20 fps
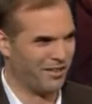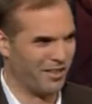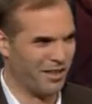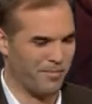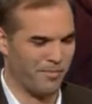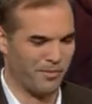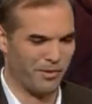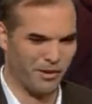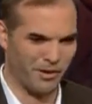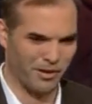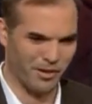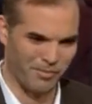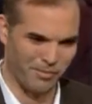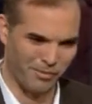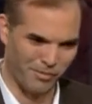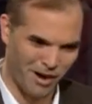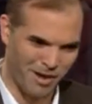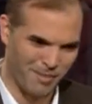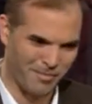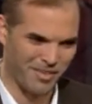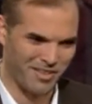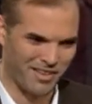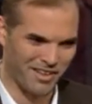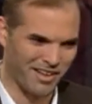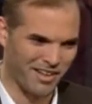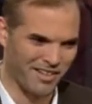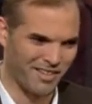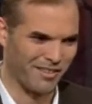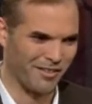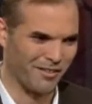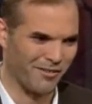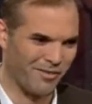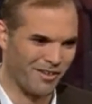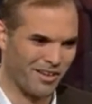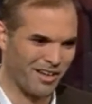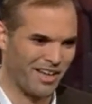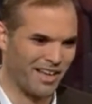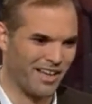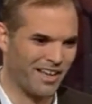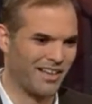They're going to promise cuts on the
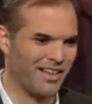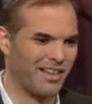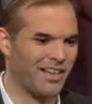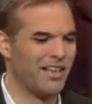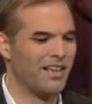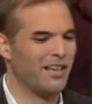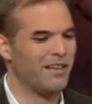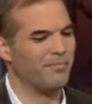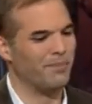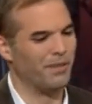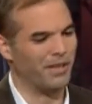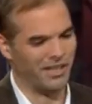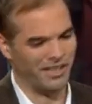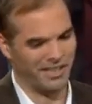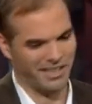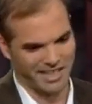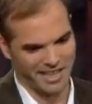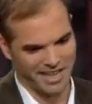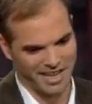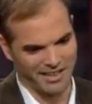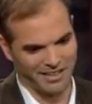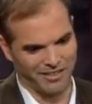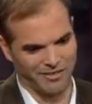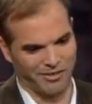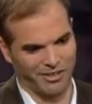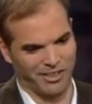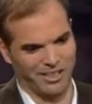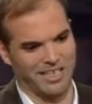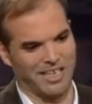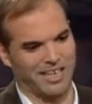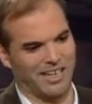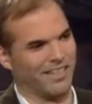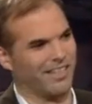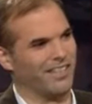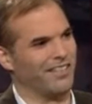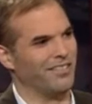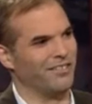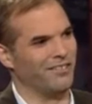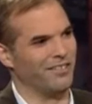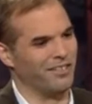one hand, but in the end they're really not
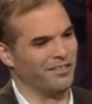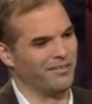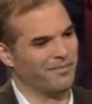going to do it.